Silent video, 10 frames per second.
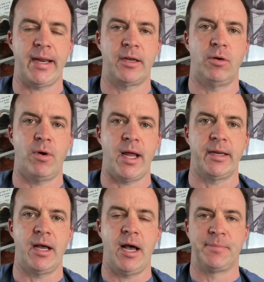I don't want
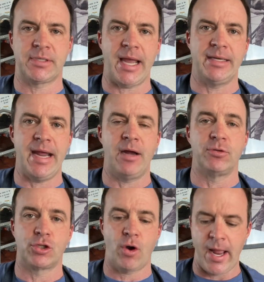an upside down
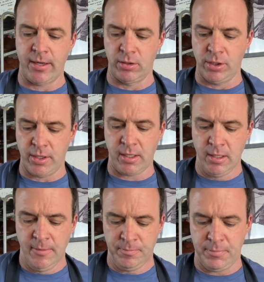triangle look,
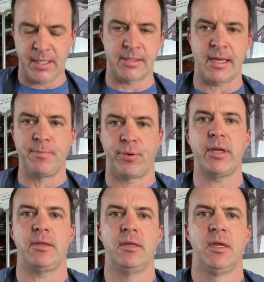because I
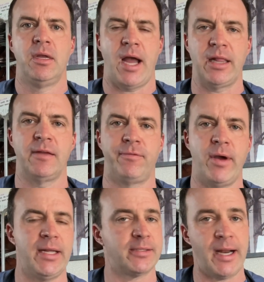lift
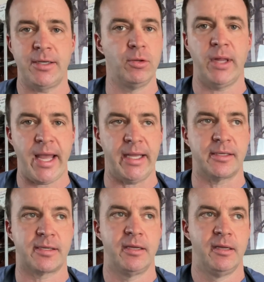weights and I do legs,